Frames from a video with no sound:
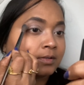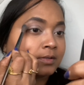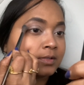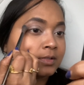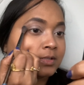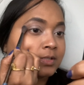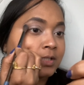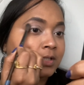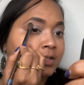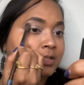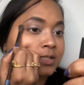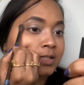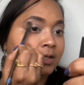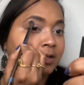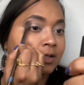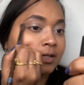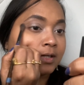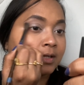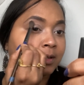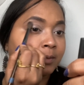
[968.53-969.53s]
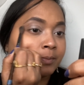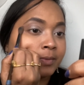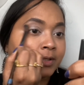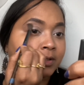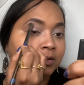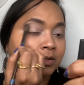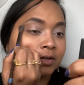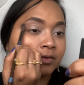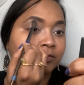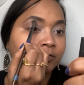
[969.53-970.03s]
just a little bit
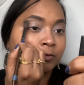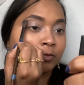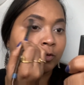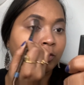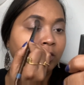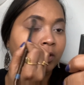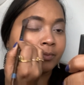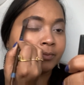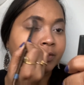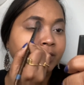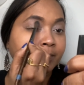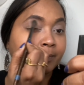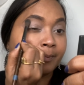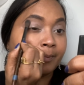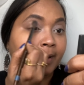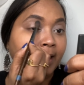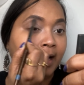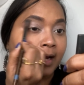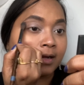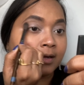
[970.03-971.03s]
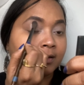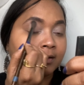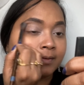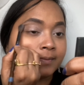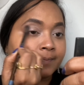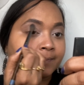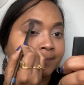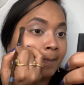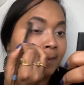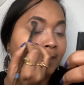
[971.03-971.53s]
of warmth back
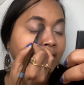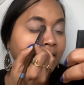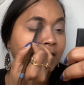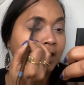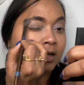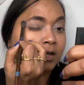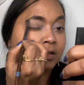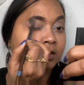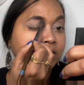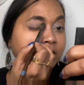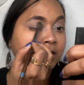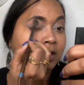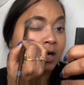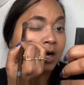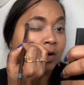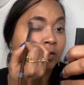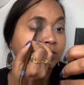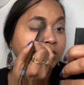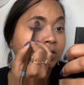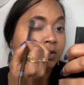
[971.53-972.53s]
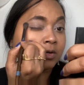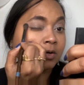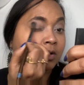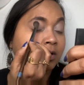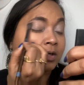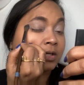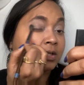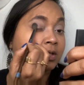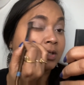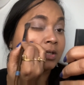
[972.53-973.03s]
near the outer
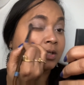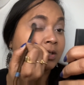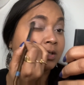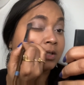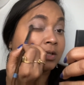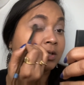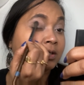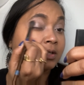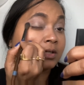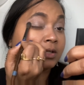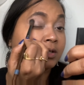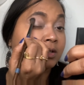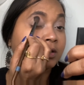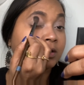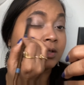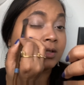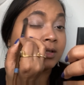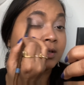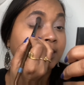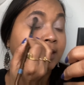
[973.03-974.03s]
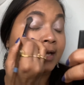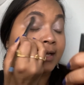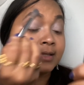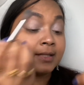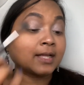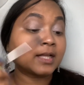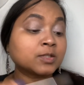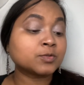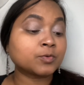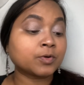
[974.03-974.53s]
corner, and
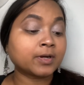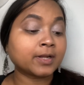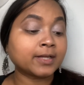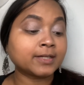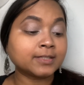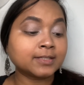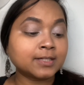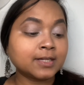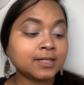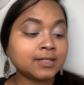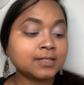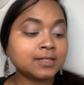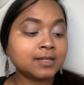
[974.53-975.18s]
that's what I did,